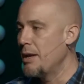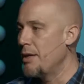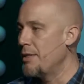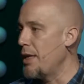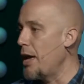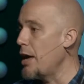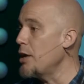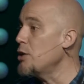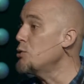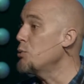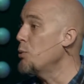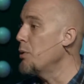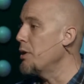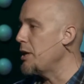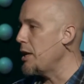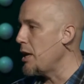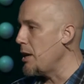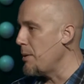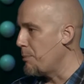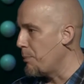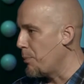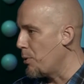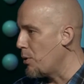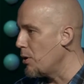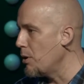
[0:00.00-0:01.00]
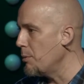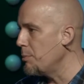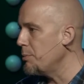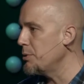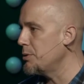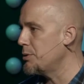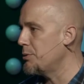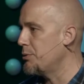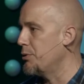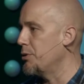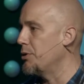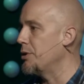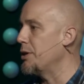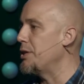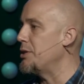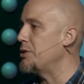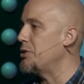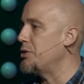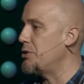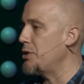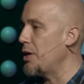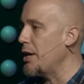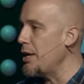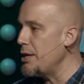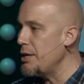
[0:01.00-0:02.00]
That's when he purposefully
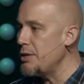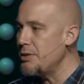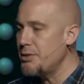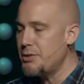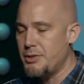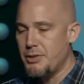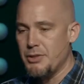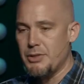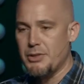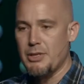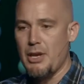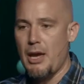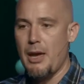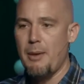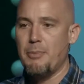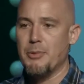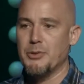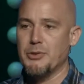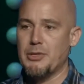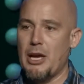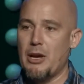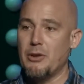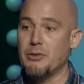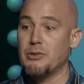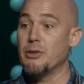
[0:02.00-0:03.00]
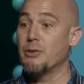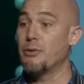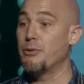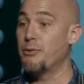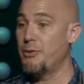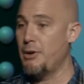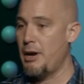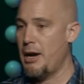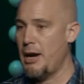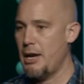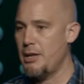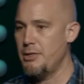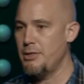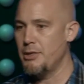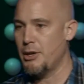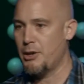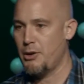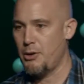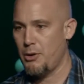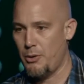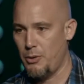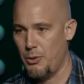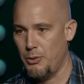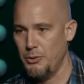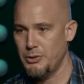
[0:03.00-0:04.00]
set his disciples out to find the
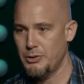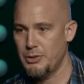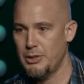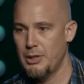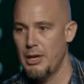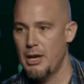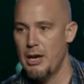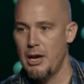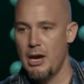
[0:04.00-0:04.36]
colt